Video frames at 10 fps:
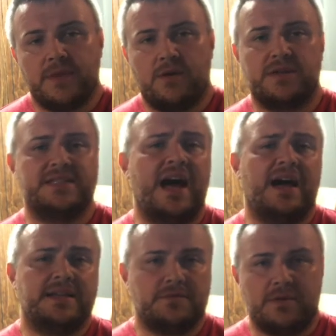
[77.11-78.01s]
or
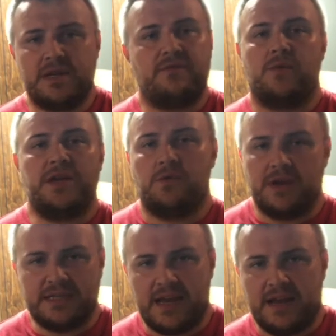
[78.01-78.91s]
Saaz, whichever way you
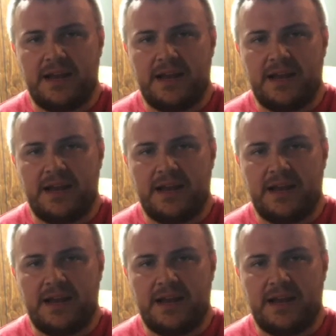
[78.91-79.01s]
want to say it.